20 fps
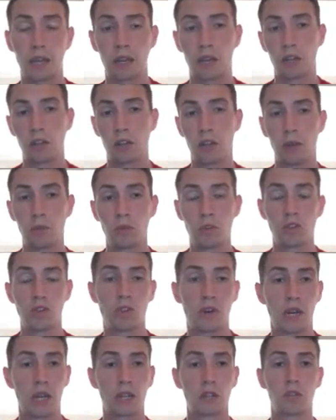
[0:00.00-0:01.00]
and it
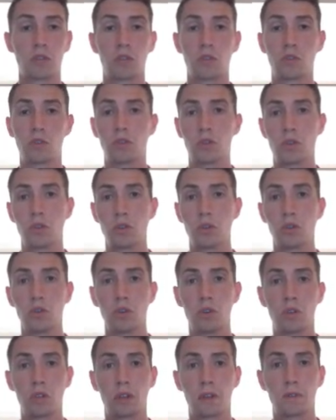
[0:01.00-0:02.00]
demonstrates
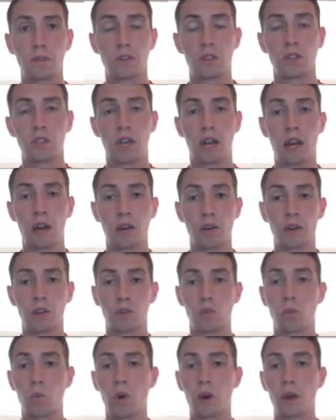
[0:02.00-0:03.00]
two different
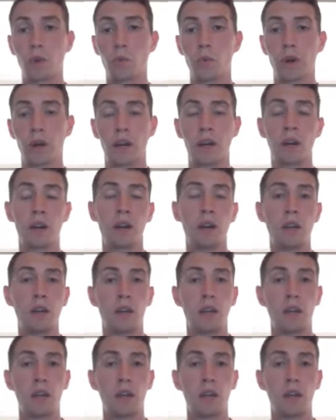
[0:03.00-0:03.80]
scenarios. One where